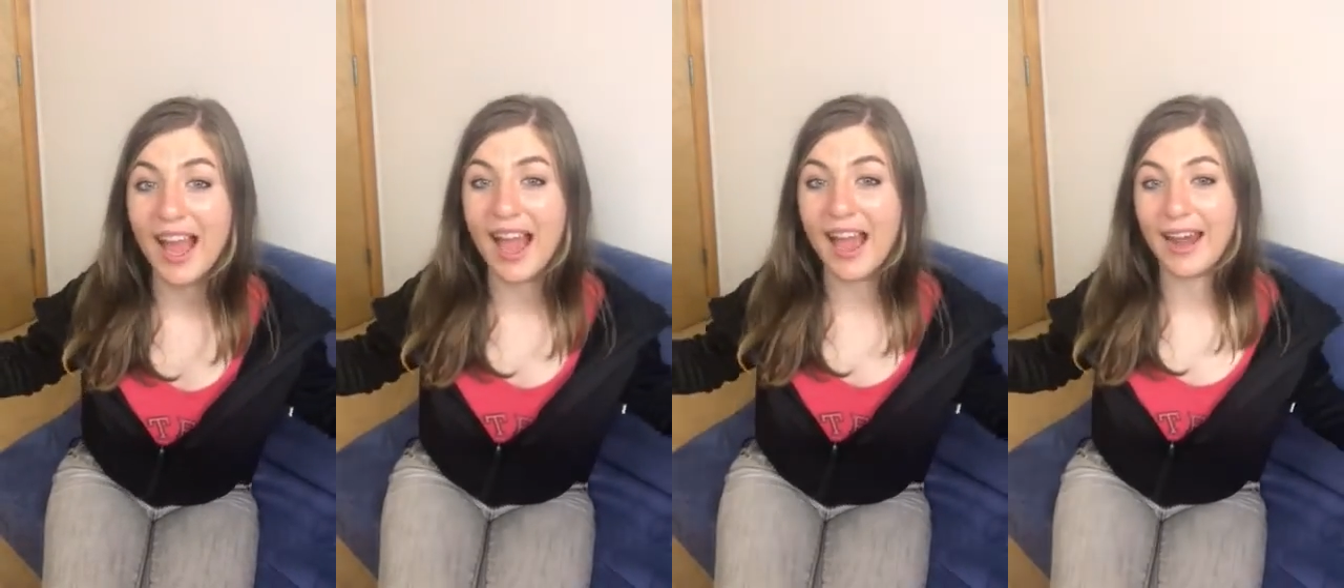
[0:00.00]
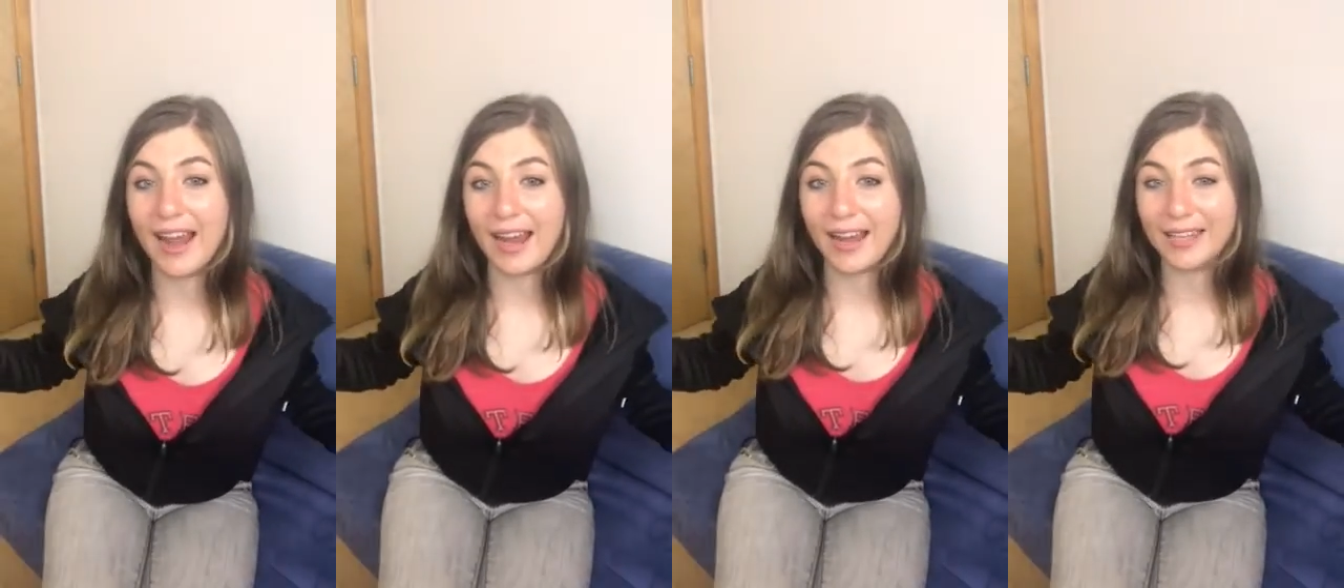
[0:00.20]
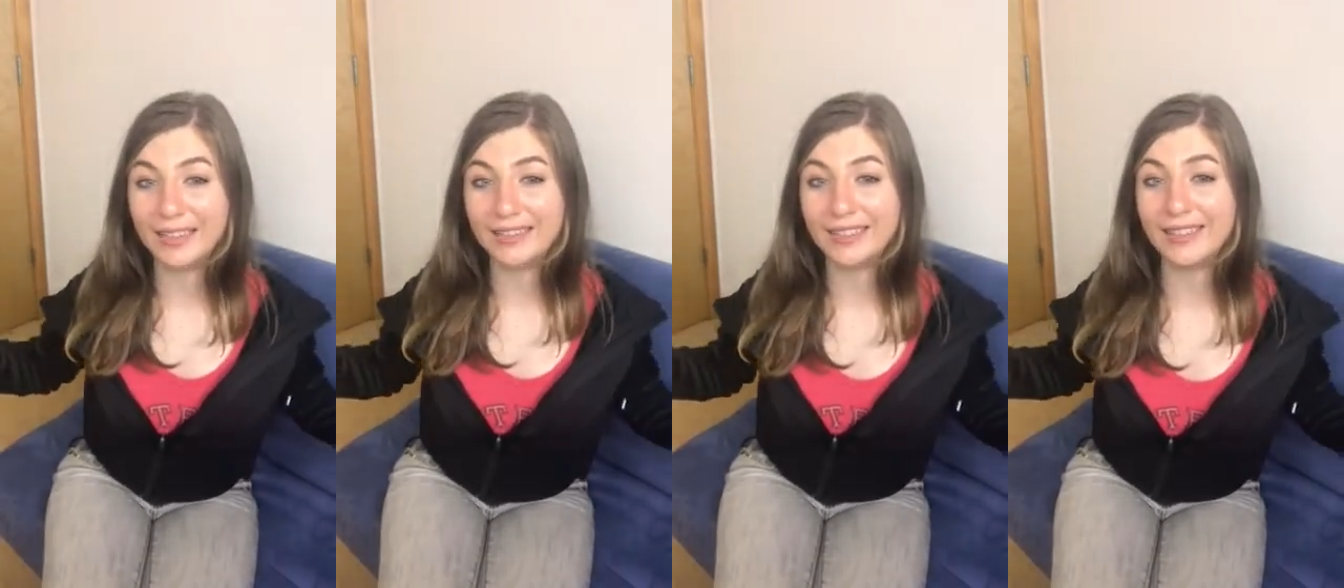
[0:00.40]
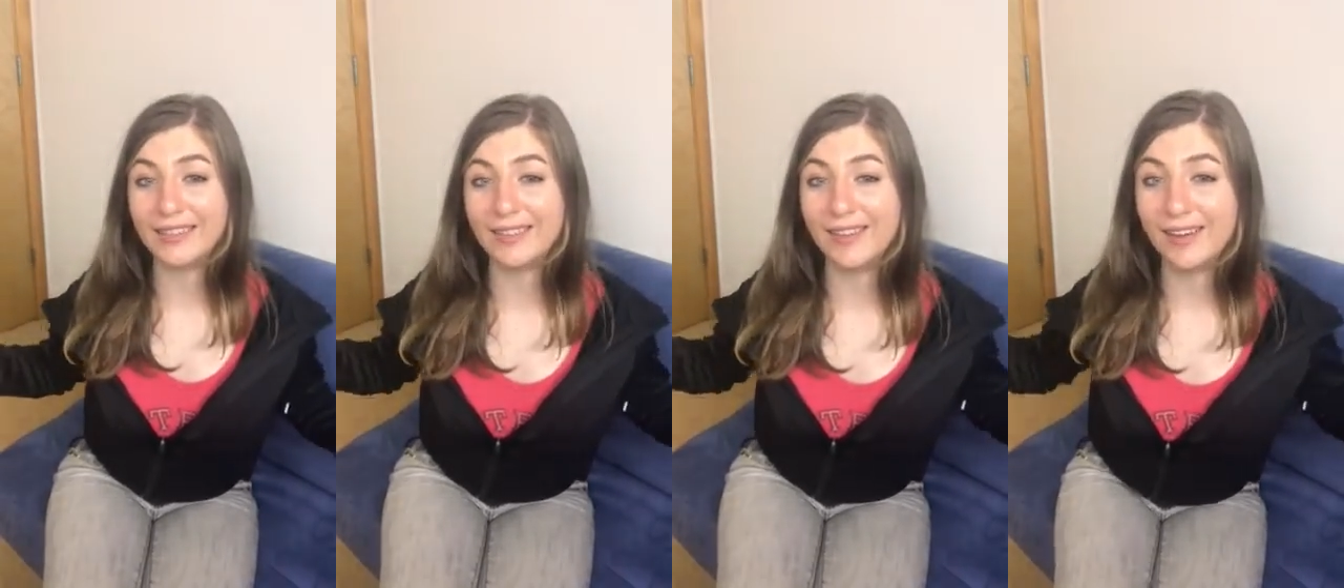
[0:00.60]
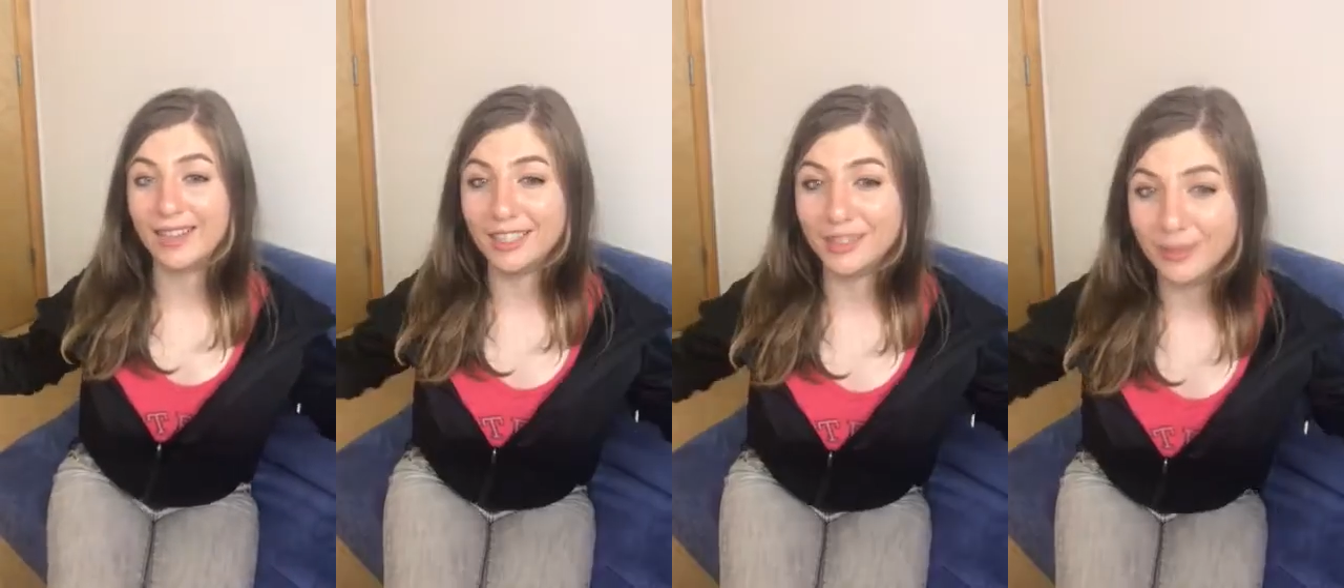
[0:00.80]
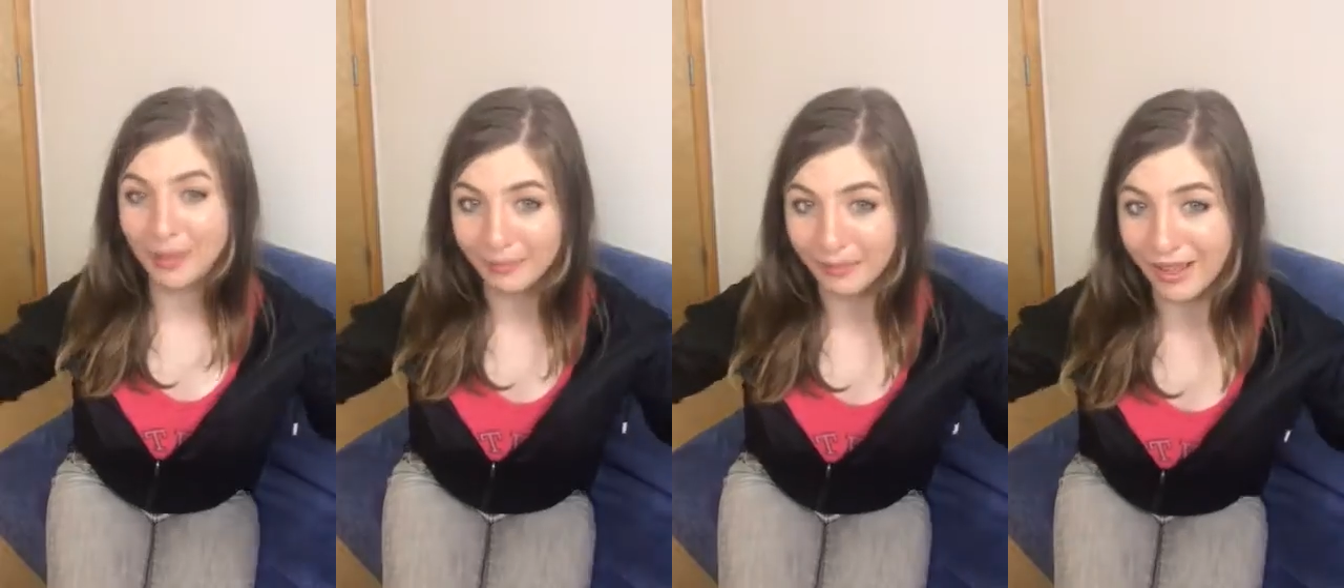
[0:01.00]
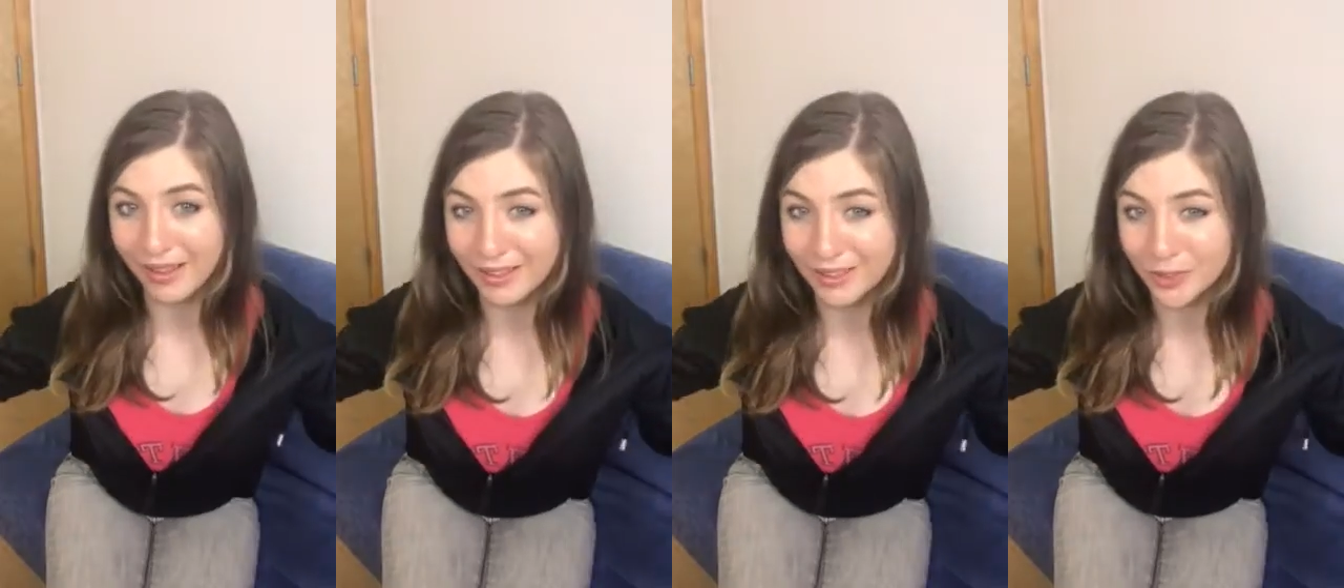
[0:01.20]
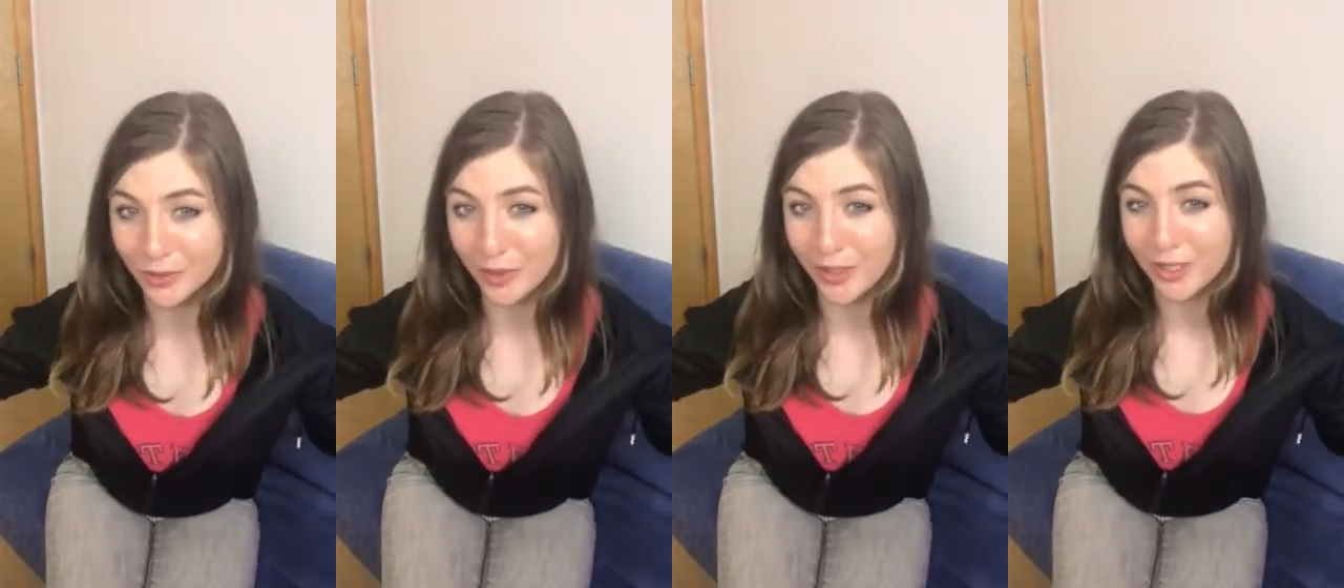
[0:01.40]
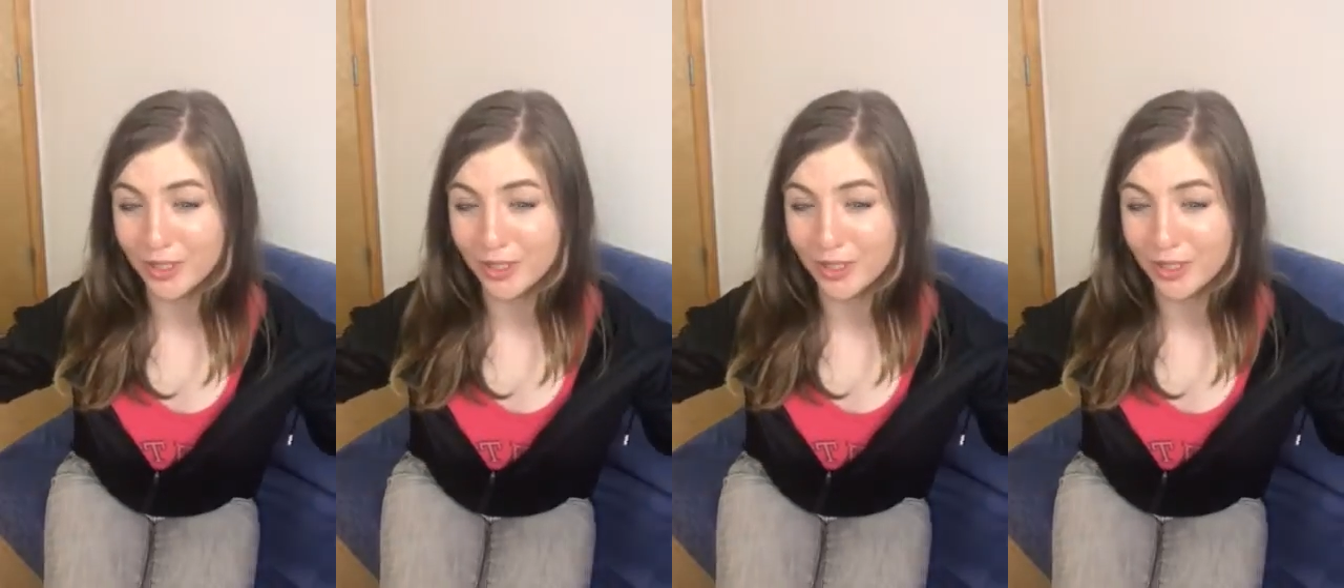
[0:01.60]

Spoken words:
and I accidentally lost my balance